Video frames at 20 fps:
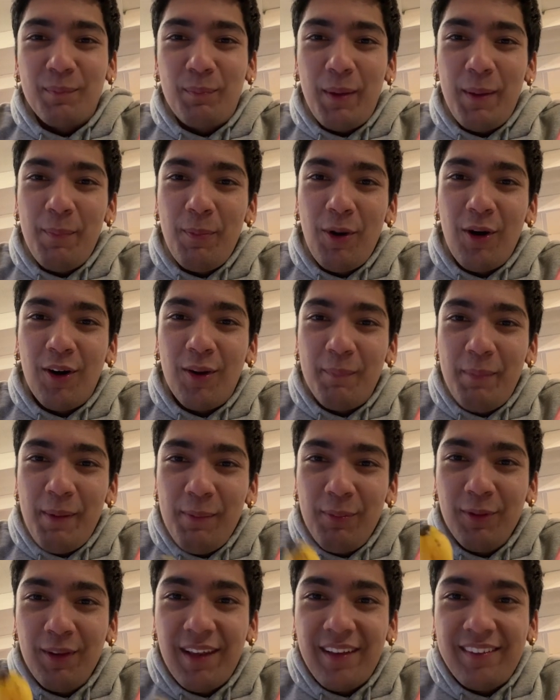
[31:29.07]
People,
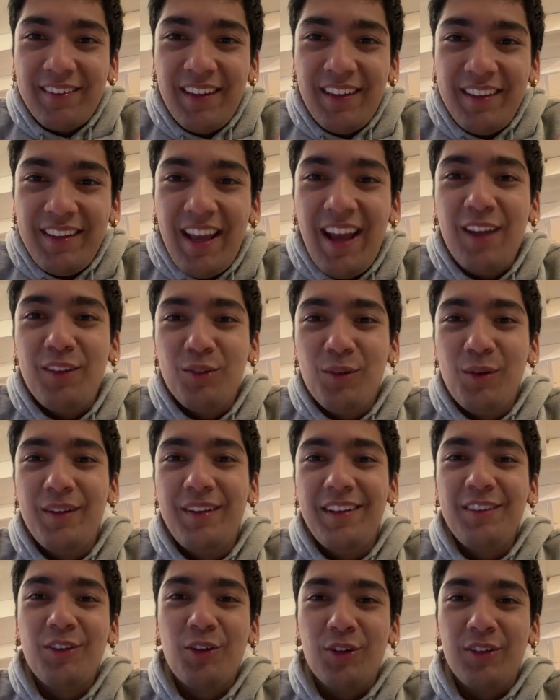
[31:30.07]
people that say yeah, do a
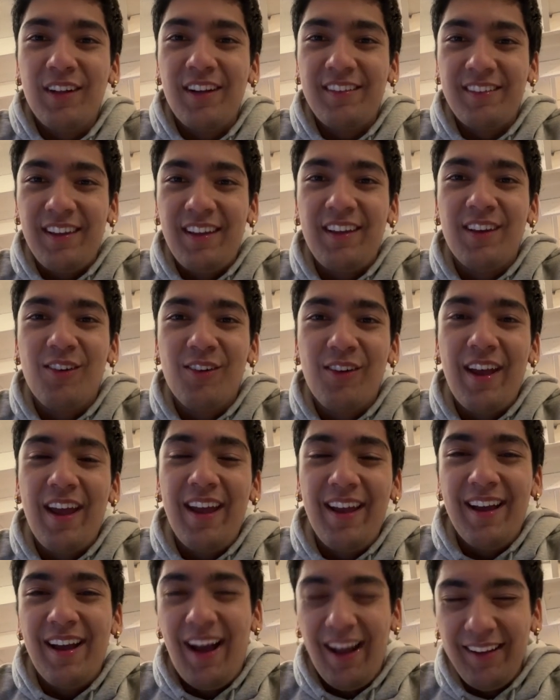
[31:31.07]
Discord. They're saying
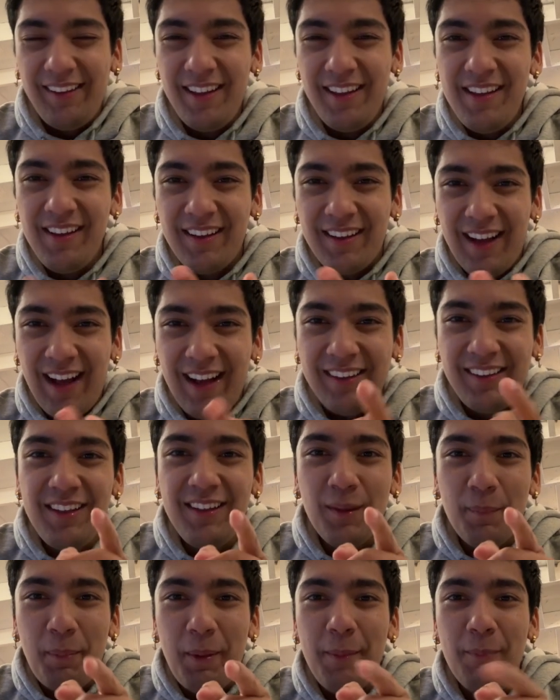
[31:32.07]
okay. I think I
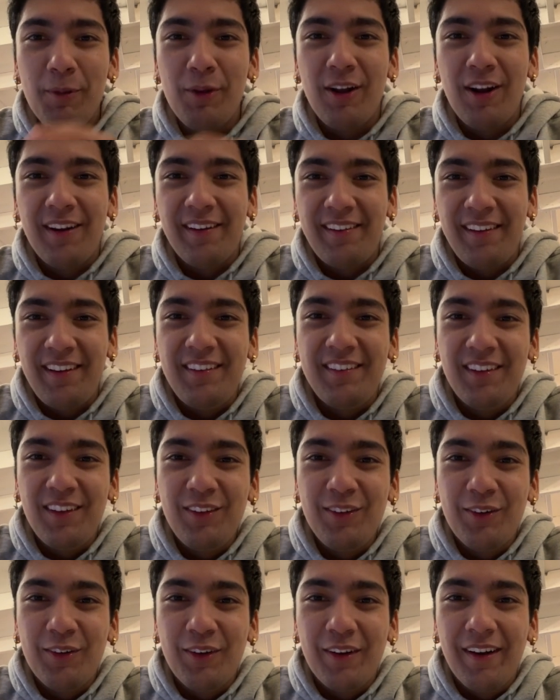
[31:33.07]
think the people that are saying
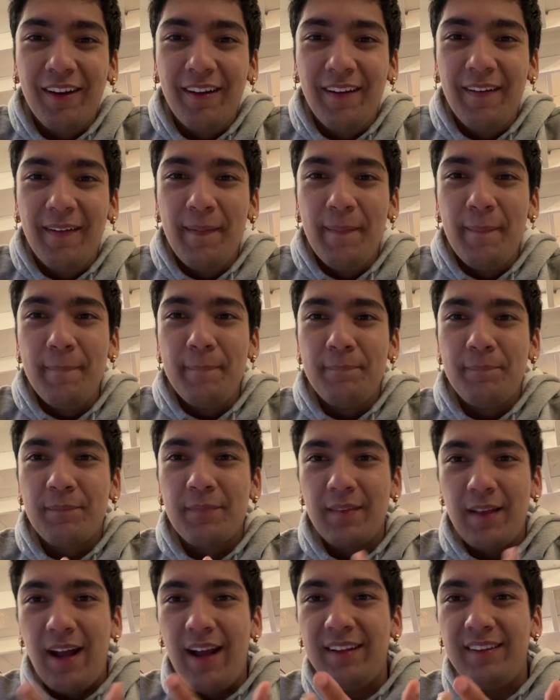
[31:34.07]
Discord,
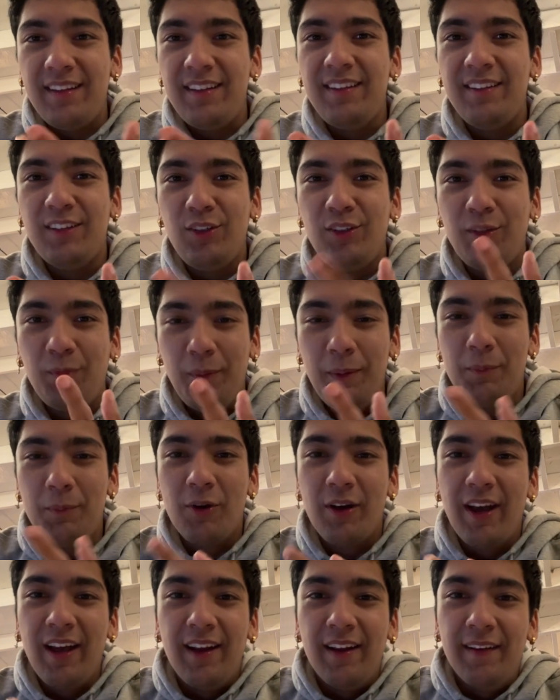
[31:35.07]
I think these
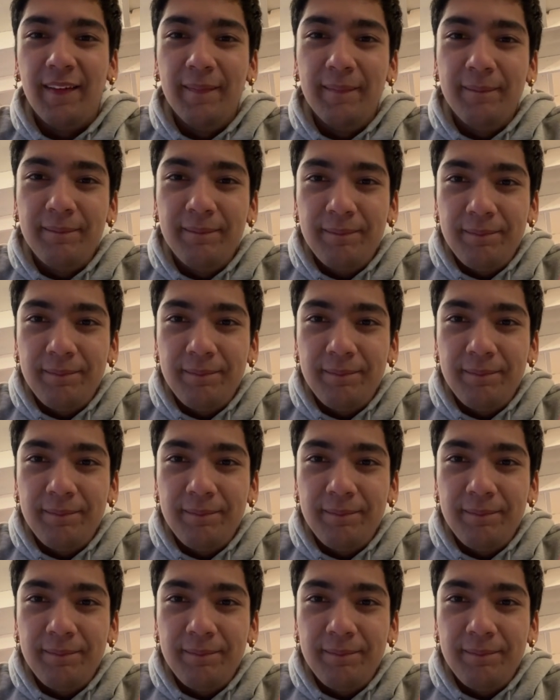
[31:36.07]
people get it.